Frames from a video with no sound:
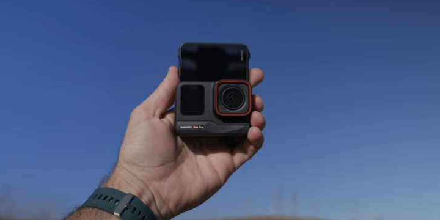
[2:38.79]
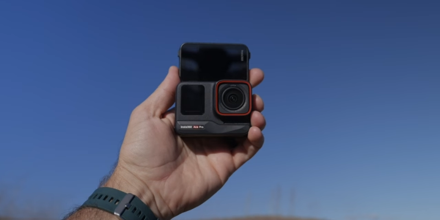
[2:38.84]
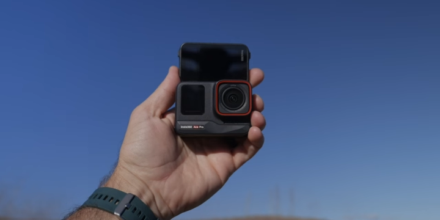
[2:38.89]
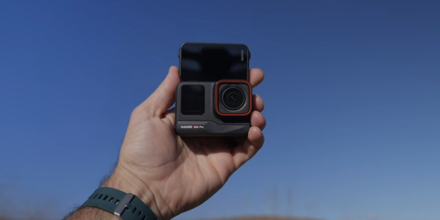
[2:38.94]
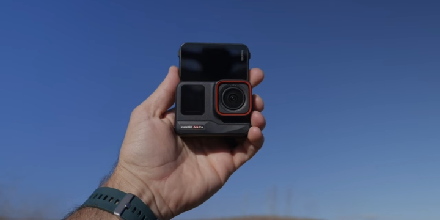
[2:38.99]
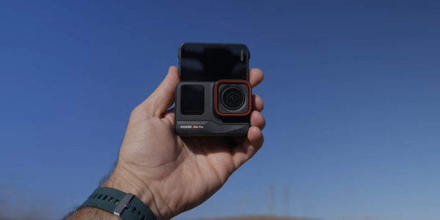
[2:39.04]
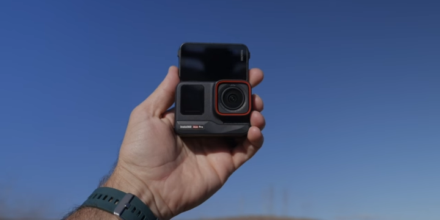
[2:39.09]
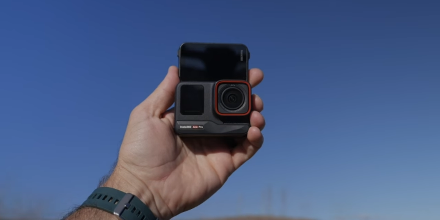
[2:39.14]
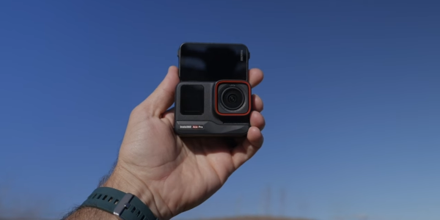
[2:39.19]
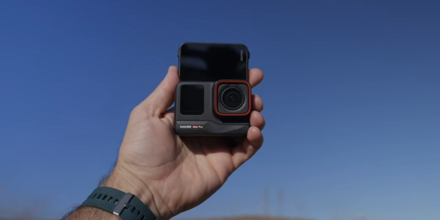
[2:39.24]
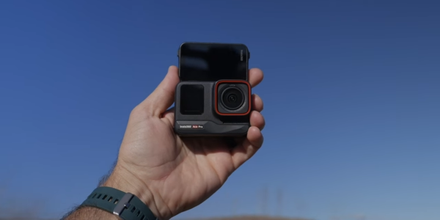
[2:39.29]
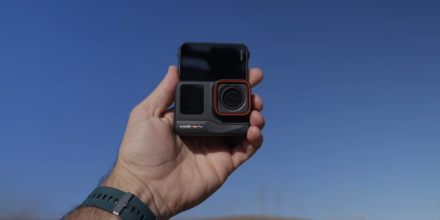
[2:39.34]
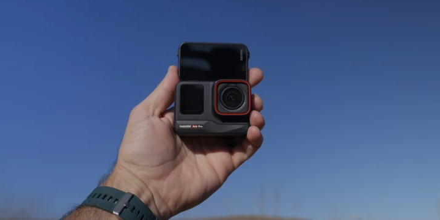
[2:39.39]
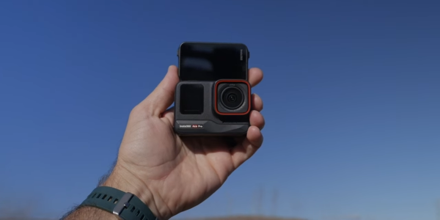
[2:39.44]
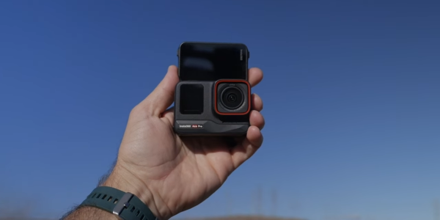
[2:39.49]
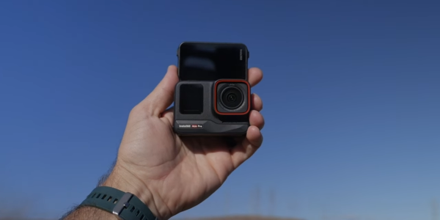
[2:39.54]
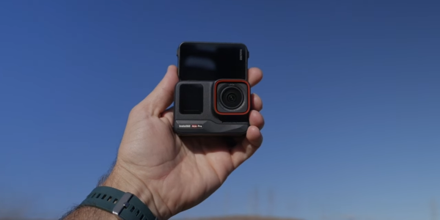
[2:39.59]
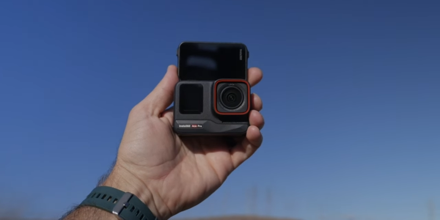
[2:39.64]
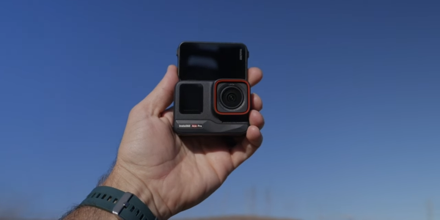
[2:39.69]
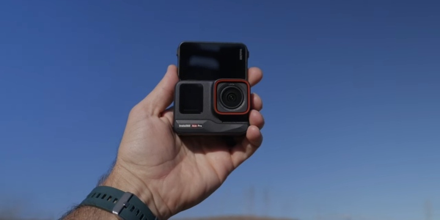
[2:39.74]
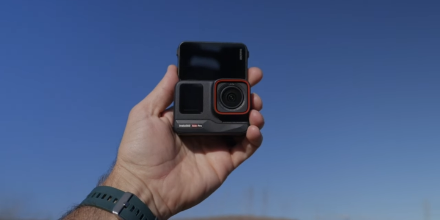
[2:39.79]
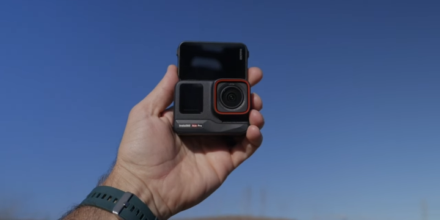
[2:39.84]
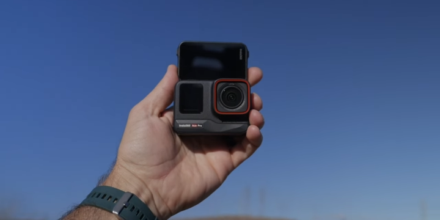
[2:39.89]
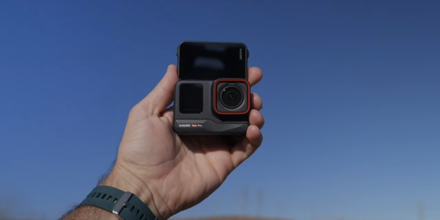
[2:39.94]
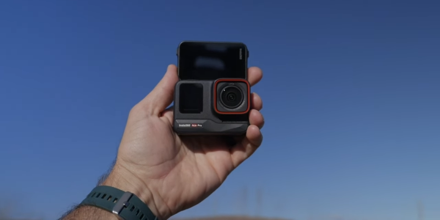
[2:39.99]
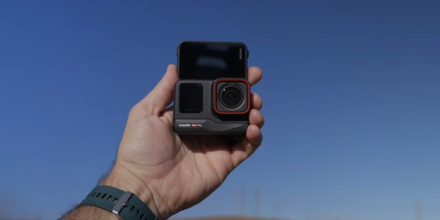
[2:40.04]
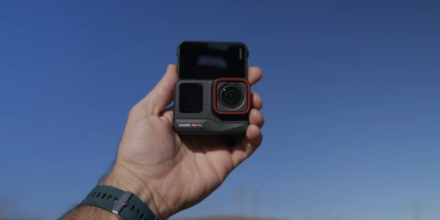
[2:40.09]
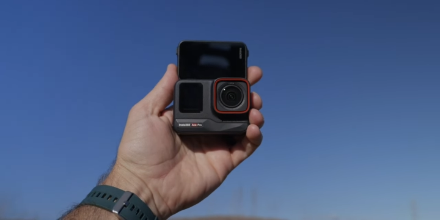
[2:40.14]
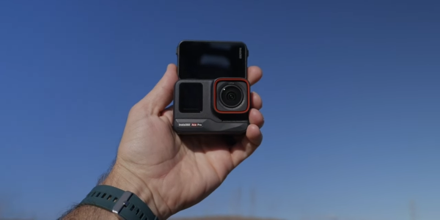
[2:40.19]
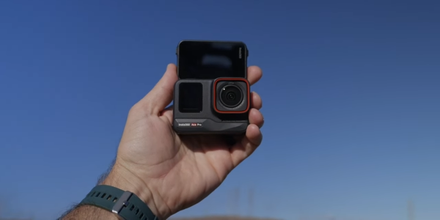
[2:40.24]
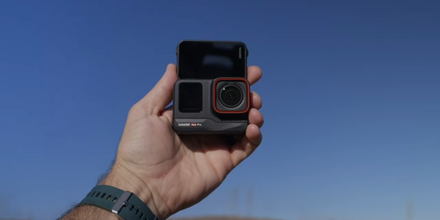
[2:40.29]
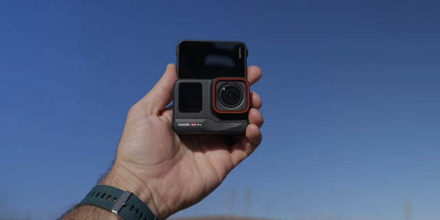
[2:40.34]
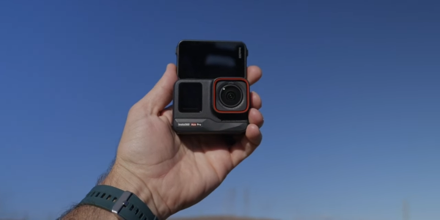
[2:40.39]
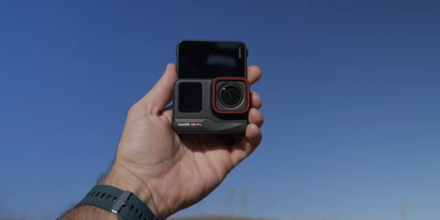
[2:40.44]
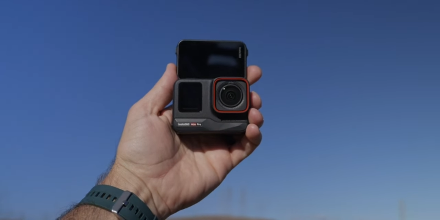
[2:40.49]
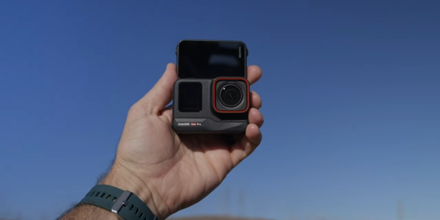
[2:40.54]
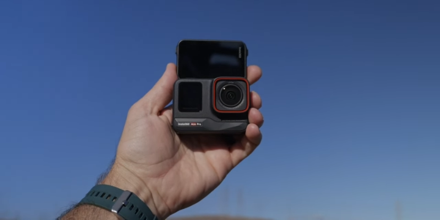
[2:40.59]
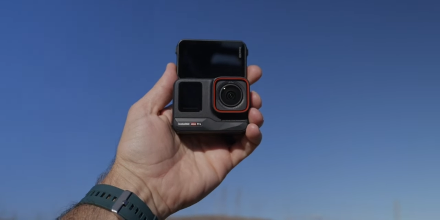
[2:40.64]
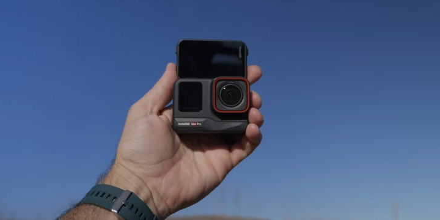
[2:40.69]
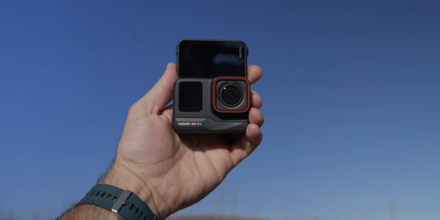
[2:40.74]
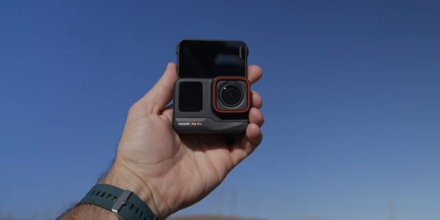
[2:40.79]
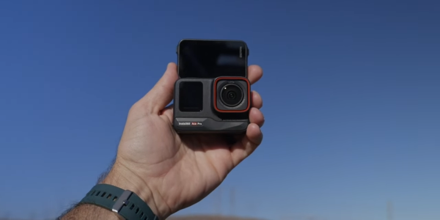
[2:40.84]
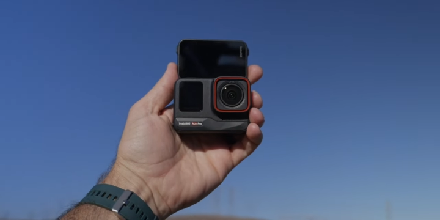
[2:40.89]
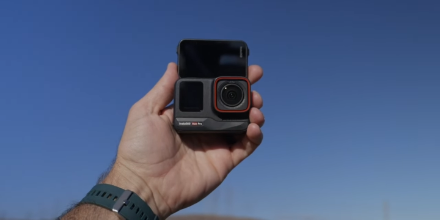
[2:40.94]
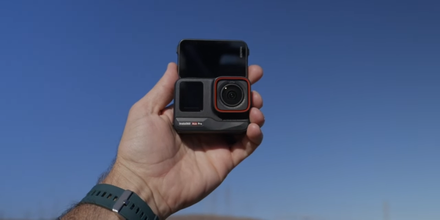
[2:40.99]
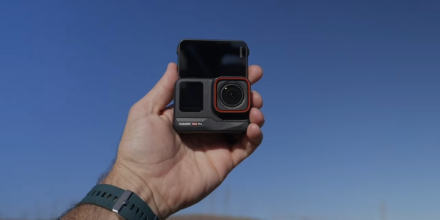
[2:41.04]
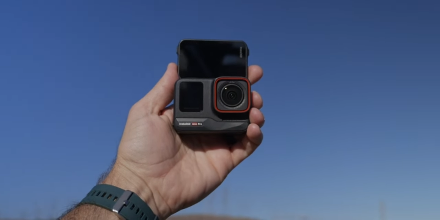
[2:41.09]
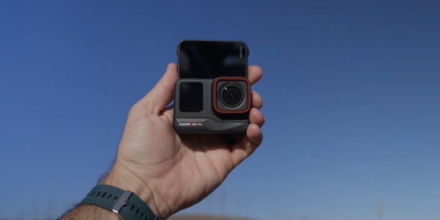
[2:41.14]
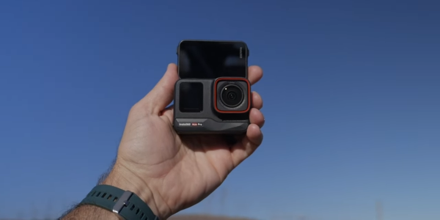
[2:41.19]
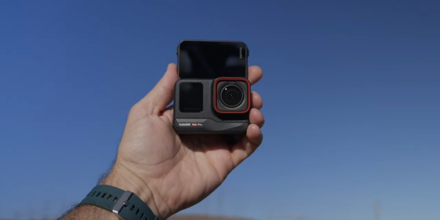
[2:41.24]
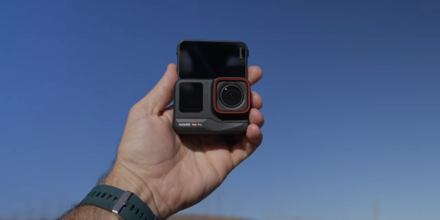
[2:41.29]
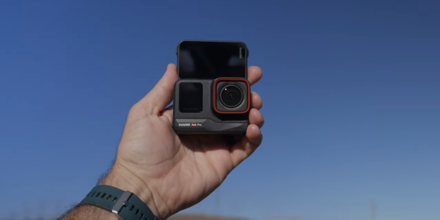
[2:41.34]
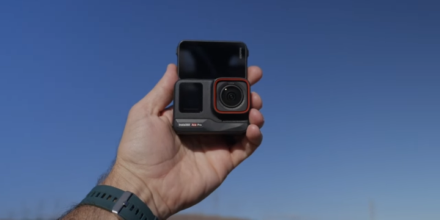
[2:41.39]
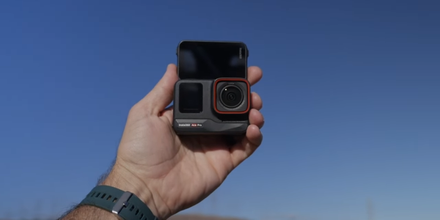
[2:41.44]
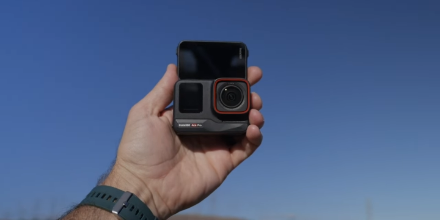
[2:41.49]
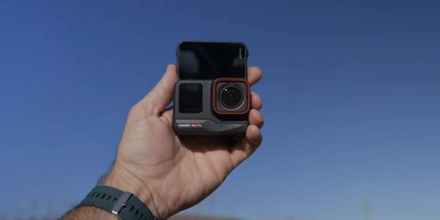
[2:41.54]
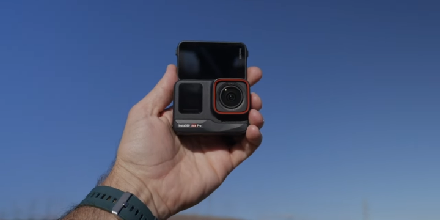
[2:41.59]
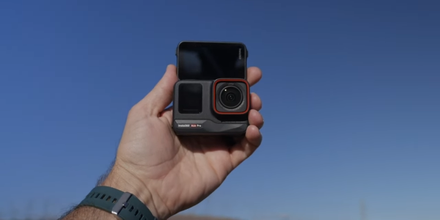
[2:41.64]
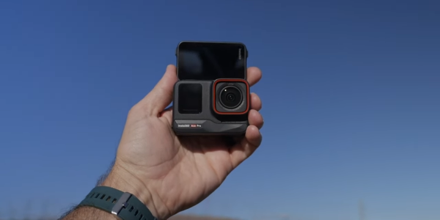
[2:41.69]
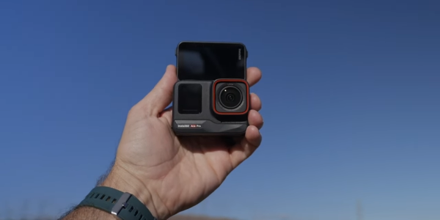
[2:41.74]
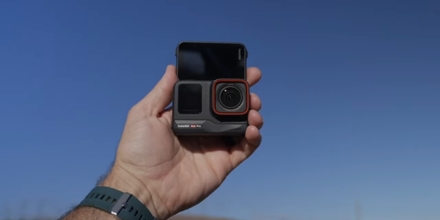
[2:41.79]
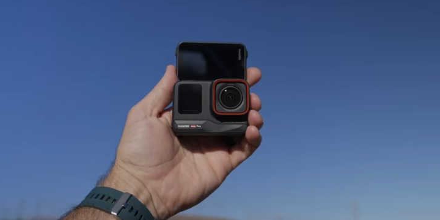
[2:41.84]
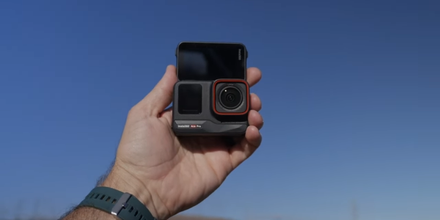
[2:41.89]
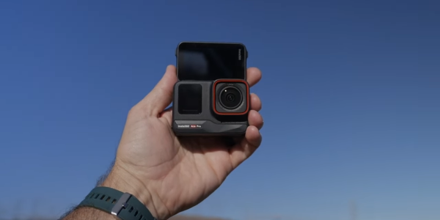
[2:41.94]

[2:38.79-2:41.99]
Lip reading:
No face is visible, so there are no lips to read.